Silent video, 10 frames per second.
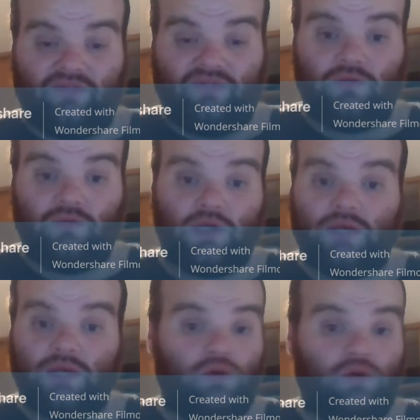my favourite
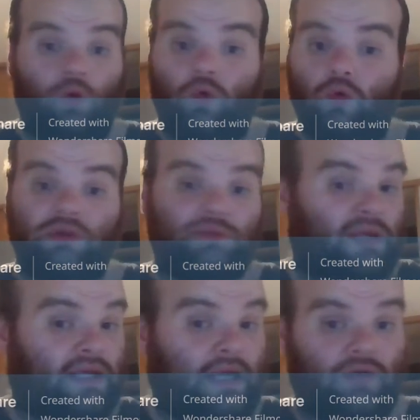one will always
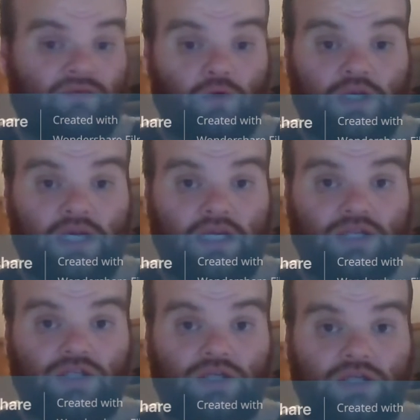be
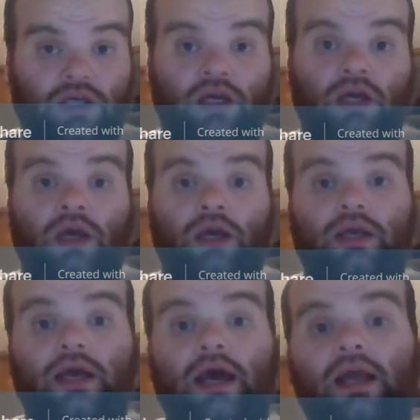Californication.
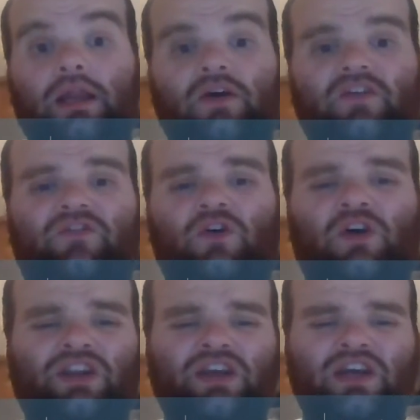
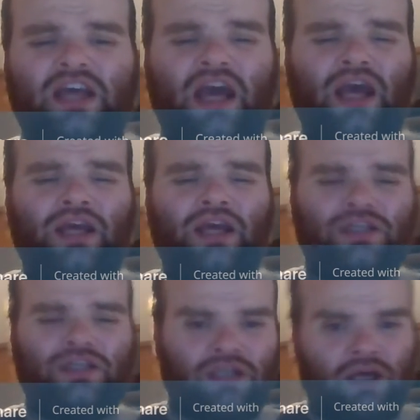
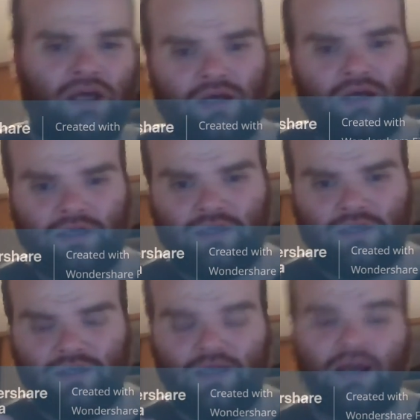
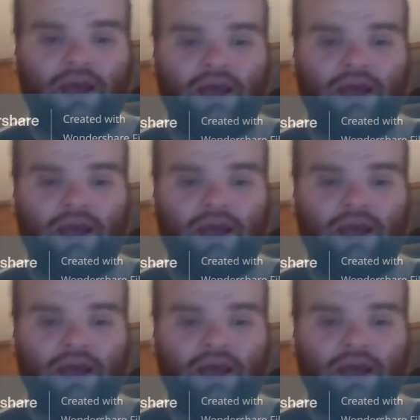Californication.